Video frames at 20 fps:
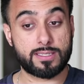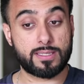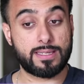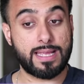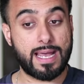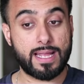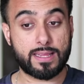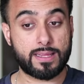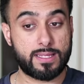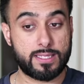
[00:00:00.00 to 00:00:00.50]

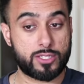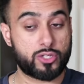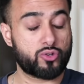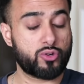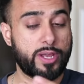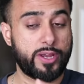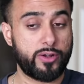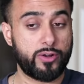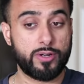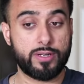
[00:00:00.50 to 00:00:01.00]
that this
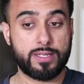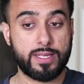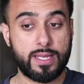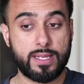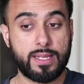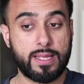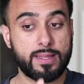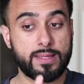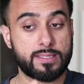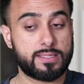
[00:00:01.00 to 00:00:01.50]
trader did
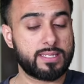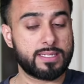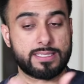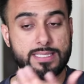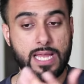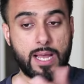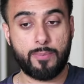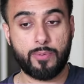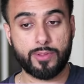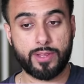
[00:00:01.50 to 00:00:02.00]
in this
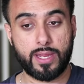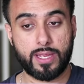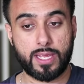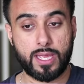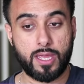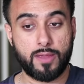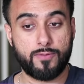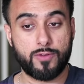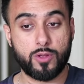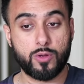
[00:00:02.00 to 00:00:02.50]
example that I
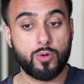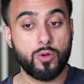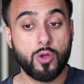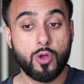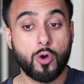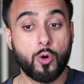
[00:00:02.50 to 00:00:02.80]
gave you